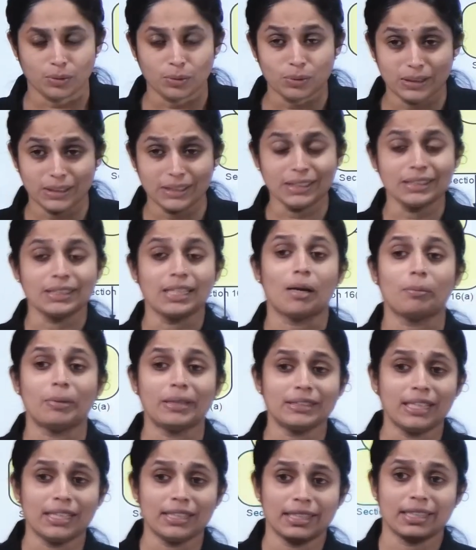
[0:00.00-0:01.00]
So, this is
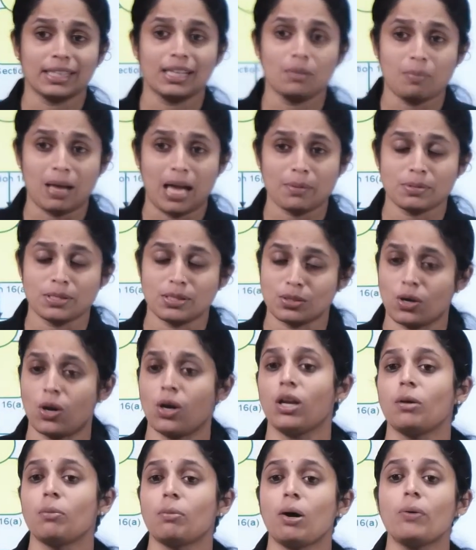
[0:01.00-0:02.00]
Abhijna Legal Maps is
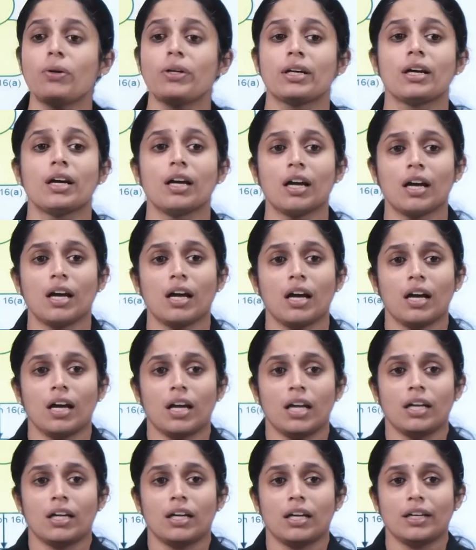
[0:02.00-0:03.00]
all about
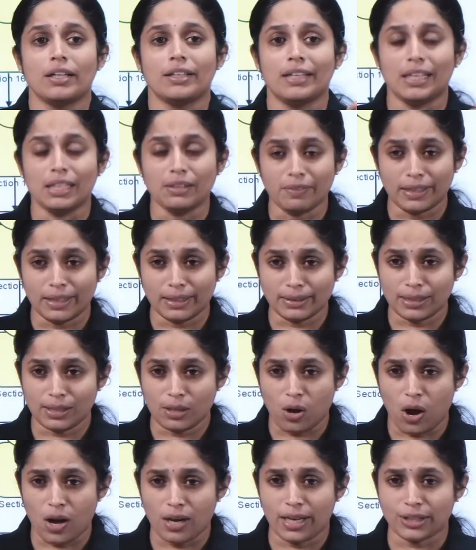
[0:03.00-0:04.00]
delivering the
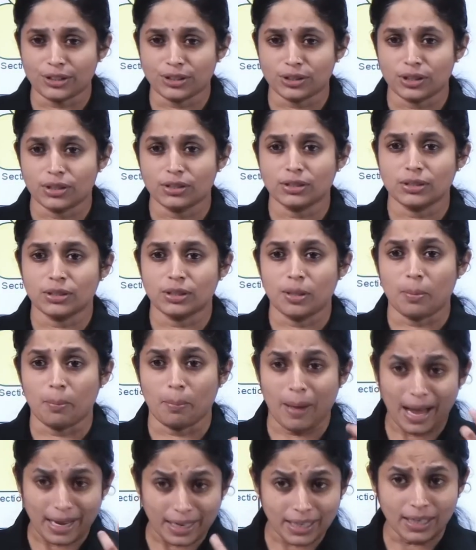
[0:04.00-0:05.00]
law lectures
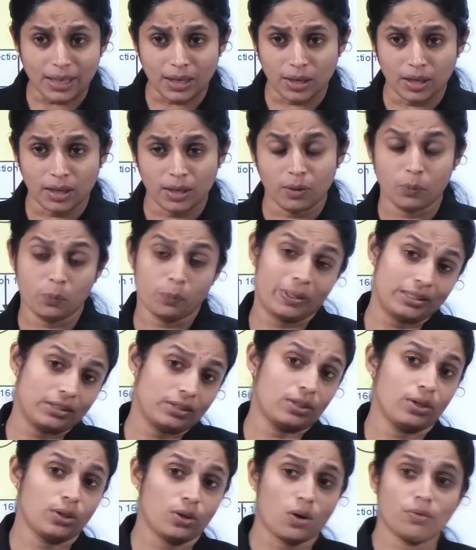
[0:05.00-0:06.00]
by
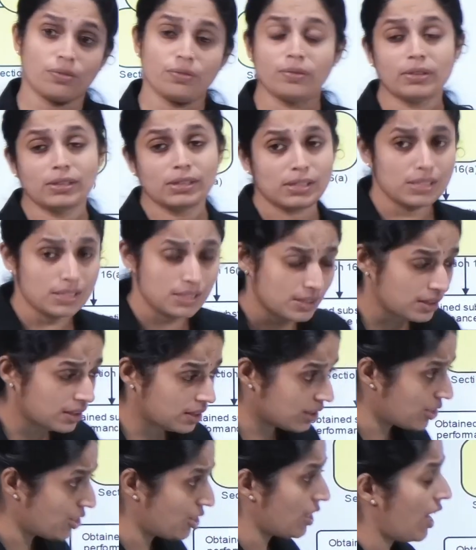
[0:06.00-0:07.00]
method of this
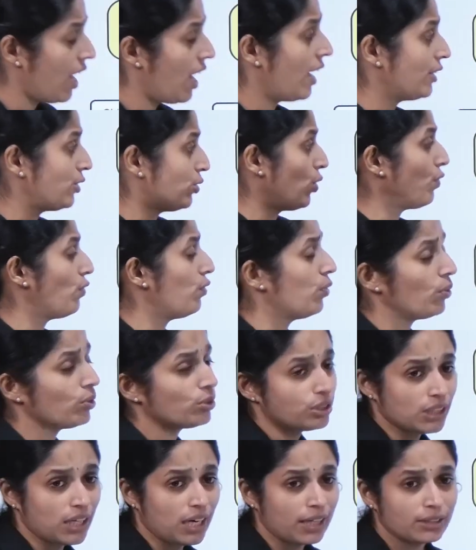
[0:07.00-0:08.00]
charts or flow
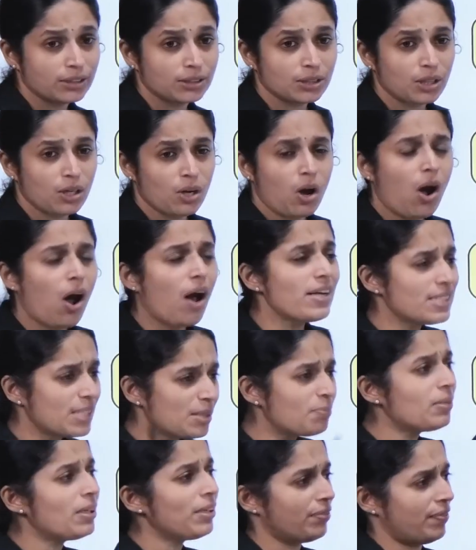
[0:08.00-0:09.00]
charts or
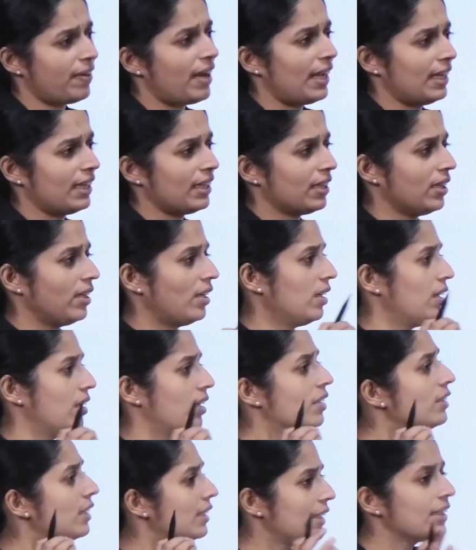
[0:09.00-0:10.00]
simplifying
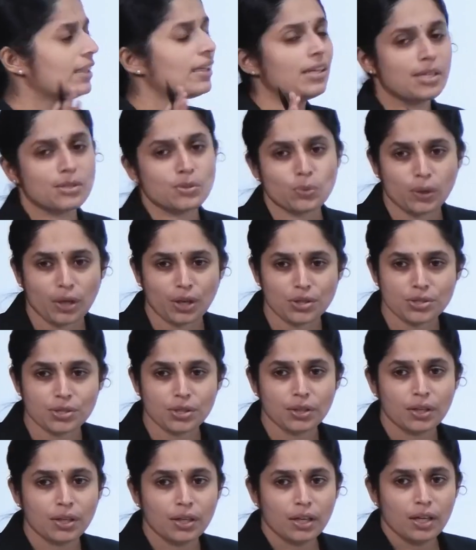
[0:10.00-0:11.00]
the legal
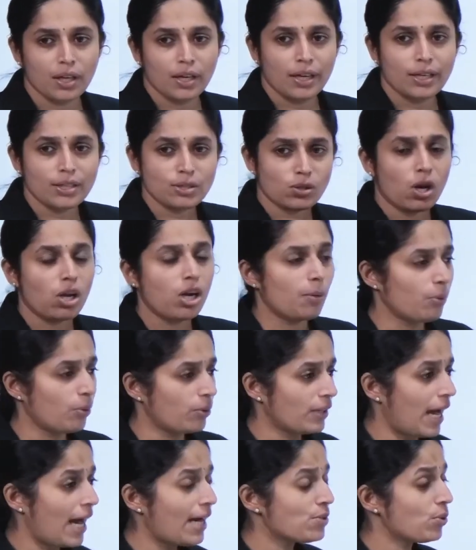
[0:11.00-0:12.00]
education. It is all
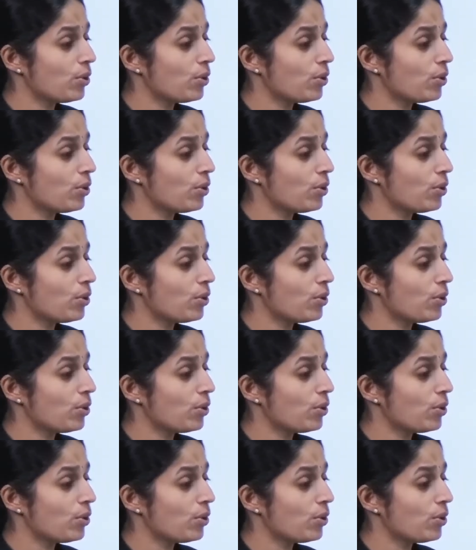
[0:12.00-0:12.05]
about that.